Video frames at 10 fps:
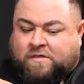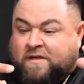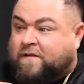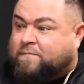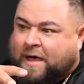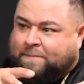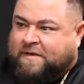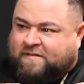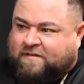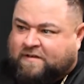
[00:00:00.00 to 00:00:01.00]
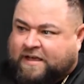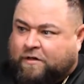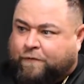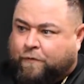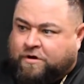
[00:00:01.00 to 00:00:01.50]
does my business in
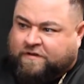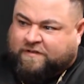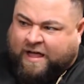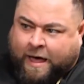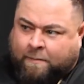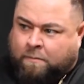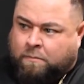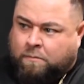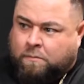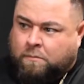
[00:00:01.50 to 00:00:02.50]
California stop?